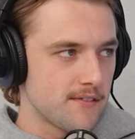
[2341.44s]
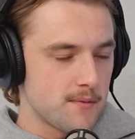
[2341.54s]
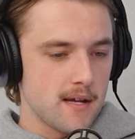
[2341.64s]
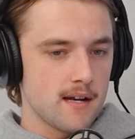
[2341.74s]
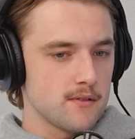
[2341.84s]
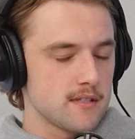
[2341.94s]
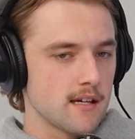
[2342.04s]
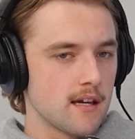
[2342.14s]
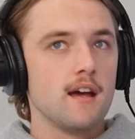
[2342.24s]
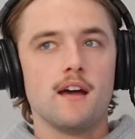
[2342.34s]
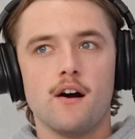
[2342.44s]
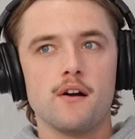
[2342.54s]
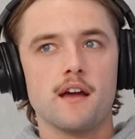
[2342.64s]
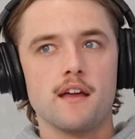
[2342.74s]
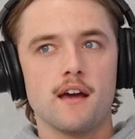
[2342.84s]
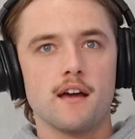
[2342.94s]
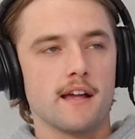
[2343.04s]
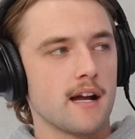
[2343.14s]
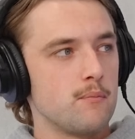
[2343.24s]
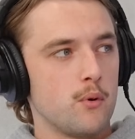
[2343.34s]
stuff to me and I was like, oh yeah.
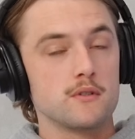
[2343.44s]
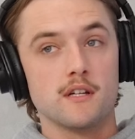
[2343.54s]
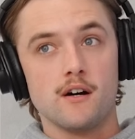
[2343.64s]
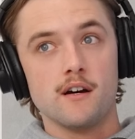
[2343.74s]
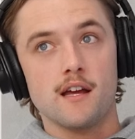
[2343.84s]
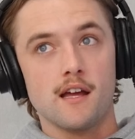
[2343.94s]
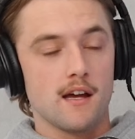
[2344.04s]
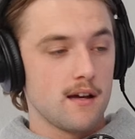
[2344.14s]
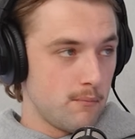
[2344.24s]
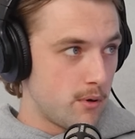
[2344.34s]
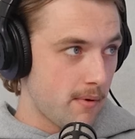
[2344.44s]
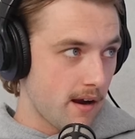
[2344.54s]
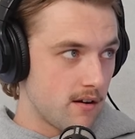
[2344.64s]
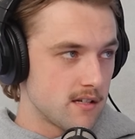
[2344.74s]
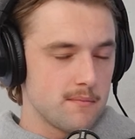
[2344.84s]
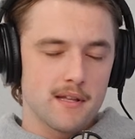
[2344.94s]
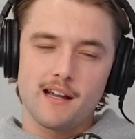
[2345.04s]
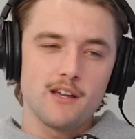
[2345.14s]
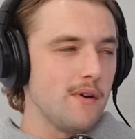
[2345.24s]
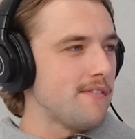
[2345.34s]
Like I'd pause it, oh yeah, put it back on. And she'd be
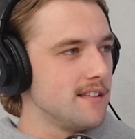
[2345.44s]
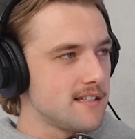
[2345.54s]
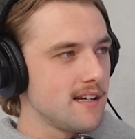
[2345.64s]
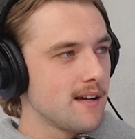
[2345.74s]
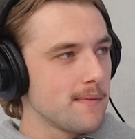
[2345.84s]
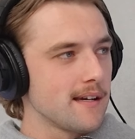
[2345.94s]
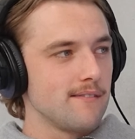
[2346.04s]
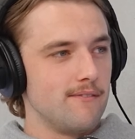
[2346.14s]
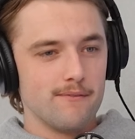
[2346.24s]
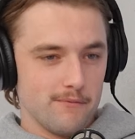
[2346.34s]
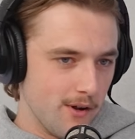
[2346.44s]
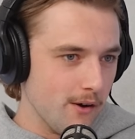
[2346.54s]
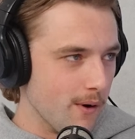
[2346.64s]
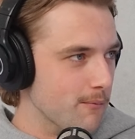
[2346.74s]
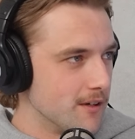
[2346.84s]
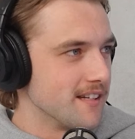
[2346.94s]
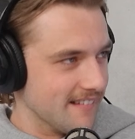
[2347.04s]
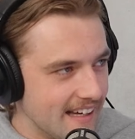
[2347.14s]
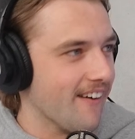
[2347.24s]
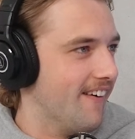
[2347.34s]
like, are you even listening? I'm like, no, I'm watching
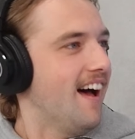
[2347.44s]
Lego.